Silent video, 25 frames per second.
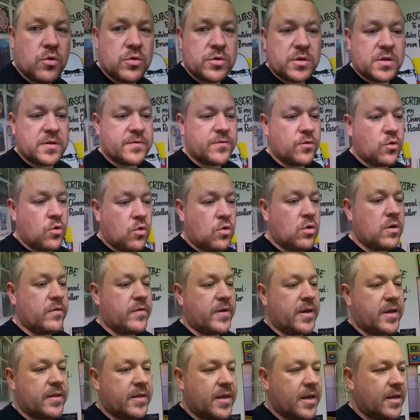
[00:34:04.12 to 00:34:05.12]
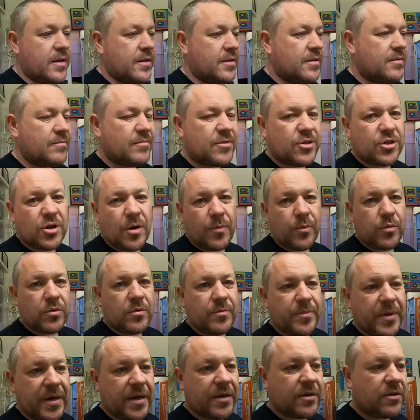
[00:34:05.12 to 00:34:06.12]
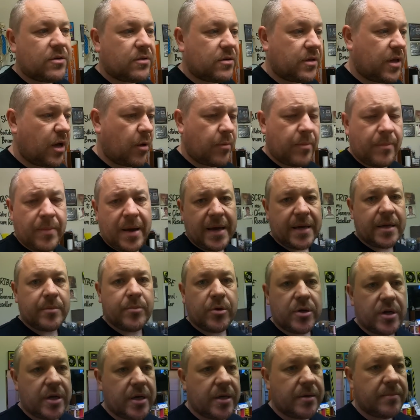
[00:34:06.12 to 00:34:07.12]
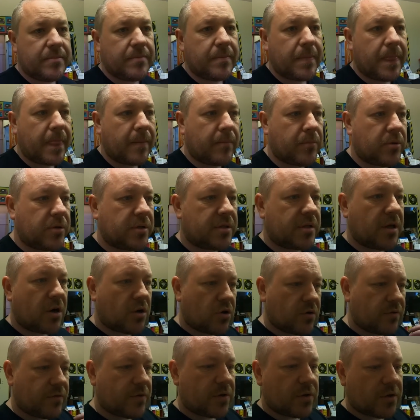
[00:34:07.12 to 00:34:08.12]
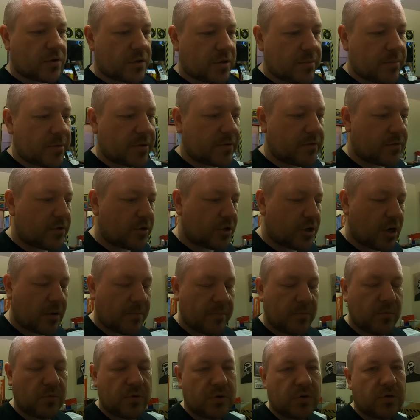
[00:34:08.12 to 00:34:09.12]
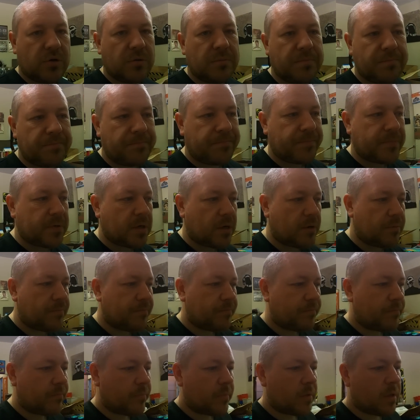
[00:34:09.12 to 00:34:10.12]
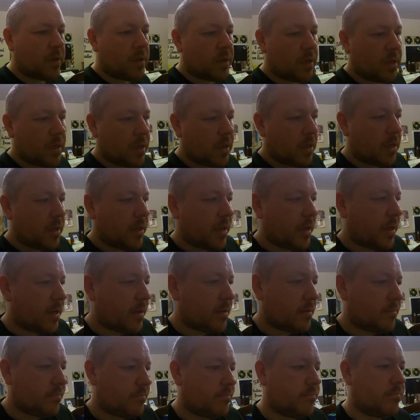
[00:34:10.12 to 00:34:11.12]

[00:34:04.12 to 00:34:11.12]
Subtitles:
orders for all of it," then the shop wouldn't be a good... Yeah, I'm making money, but it's not good for the customers, for the shop wouldn't come. So, yeah.